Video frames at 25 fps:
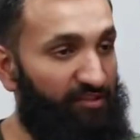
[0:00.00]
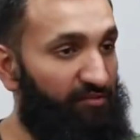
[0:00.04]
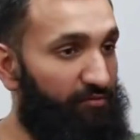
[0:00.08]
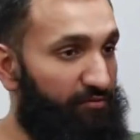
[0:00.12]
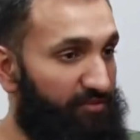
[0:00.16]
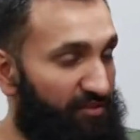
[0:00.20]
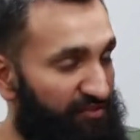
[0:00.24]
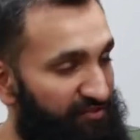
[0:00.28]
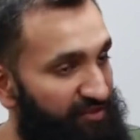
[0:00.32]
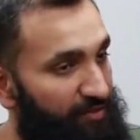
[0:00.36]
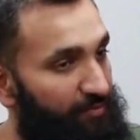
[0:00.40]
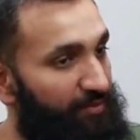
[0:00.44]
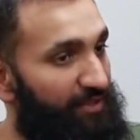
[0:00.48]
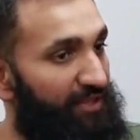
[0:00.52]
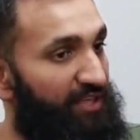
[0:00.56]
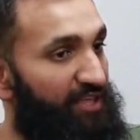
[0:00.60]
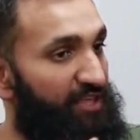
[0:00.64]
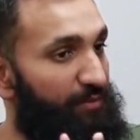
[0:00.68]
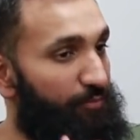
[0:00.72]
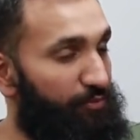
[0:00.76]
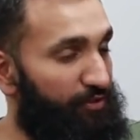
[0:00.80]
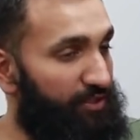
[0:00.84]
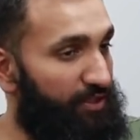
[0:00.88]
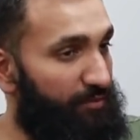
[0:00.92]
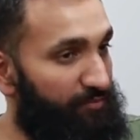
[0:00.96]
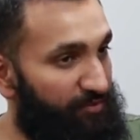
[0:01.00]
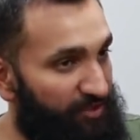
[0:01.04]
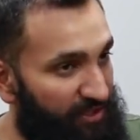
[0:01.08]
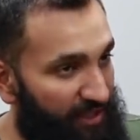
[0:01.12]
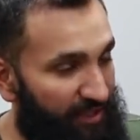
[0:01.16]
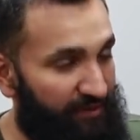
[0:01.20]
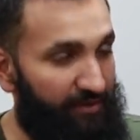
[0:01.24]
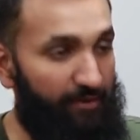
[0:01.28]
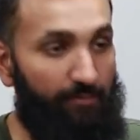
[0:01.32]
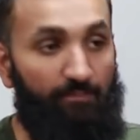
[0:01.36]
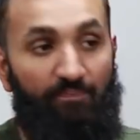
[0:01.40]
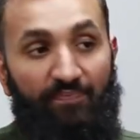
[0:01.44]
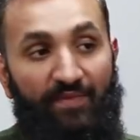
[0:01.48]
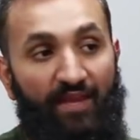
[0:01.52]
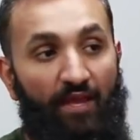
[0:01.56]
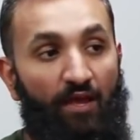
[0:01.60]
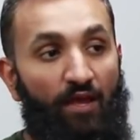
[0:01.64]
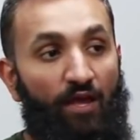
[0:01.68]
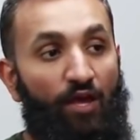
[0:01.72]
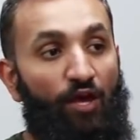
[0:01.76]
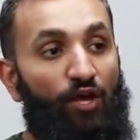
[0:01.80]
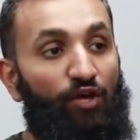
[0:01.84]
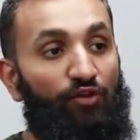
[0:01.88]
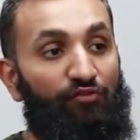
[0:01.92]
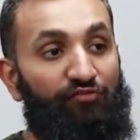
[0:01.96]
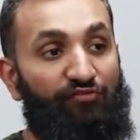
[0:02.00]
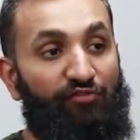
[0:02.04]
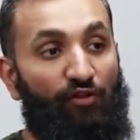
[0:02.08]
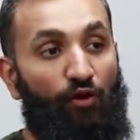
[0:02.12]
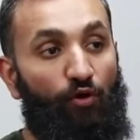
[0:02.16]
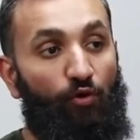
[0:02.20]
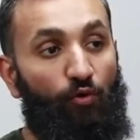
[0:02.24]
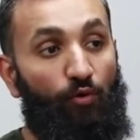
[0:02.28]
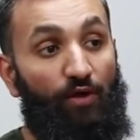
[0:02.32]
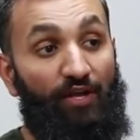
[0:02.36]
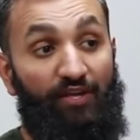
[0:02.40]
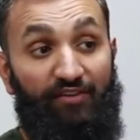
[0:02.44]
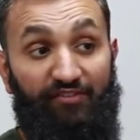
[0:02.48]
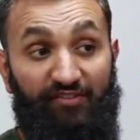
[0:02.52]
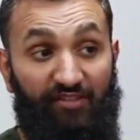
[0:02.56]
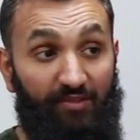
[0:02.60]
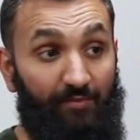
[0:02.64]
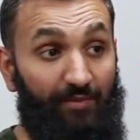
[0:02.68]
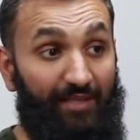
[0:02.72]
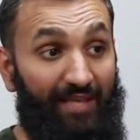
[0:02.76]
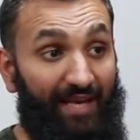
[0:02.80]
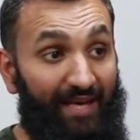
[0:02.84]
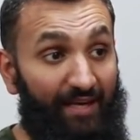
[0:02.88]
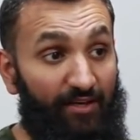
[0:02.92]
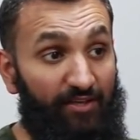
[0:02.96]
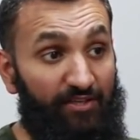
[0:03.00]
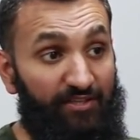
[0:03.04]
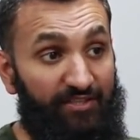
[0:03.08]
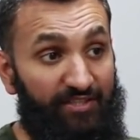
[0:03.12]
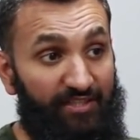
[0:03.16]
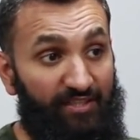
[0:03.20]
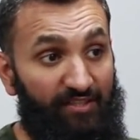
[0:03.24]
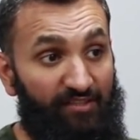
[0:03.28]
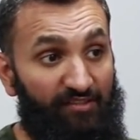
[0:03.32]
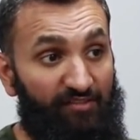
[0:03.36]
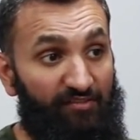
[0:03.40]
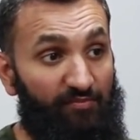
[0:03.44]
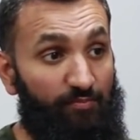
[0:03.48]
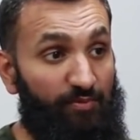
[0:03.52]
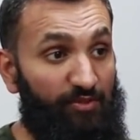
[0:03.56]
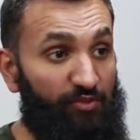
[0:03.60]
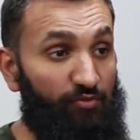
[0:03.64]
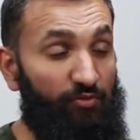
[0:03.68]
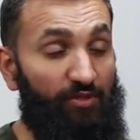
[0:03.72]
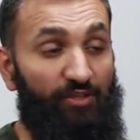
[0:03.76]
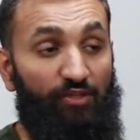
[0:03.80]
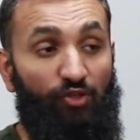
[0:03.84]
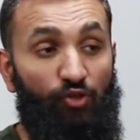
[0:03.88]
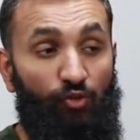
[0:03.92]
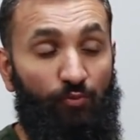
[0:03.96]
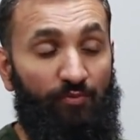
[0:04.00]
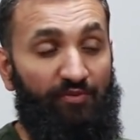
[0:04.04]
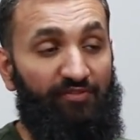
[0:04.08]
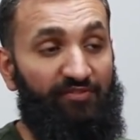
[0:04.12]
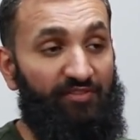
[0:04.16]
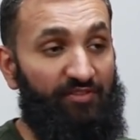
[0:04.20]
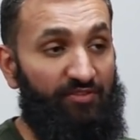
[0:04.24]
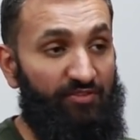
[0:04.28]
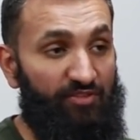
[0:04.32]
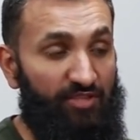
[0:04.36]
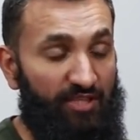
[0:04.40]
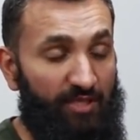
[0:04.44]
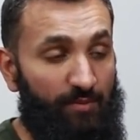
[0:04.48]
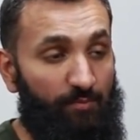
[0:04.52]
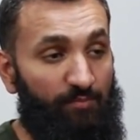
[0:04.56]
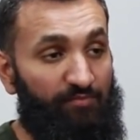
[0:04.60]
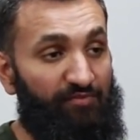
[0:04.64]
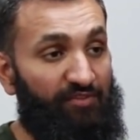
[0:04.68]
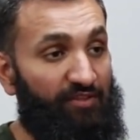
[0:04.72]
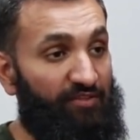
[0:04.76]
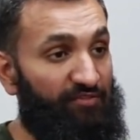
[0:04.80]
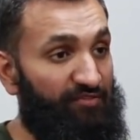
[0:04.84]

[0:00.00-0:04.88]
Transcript: things which are similar, he put them together. So similarities between humans and chimps,